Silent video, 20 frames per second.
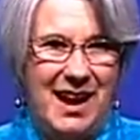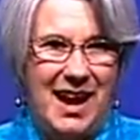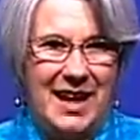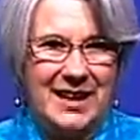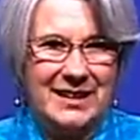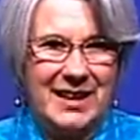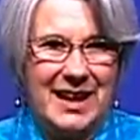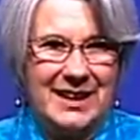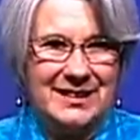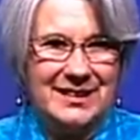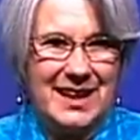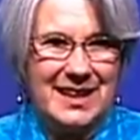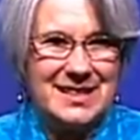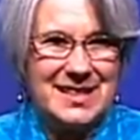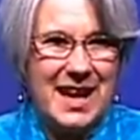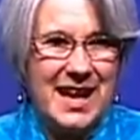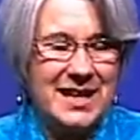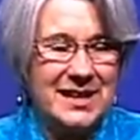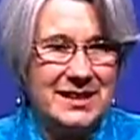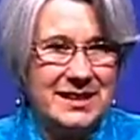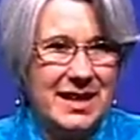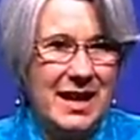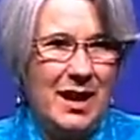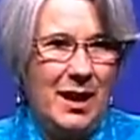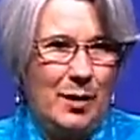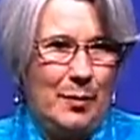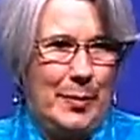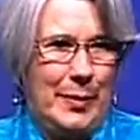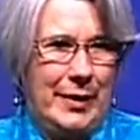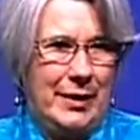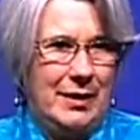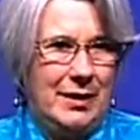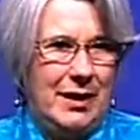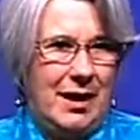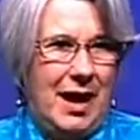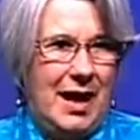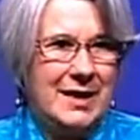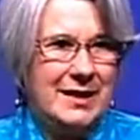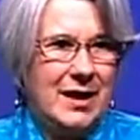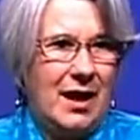I tighten up.
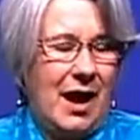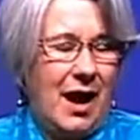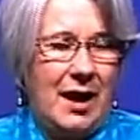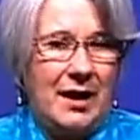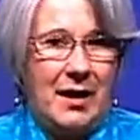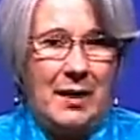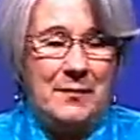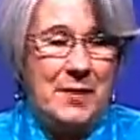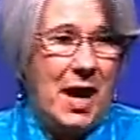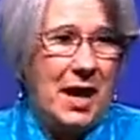I'm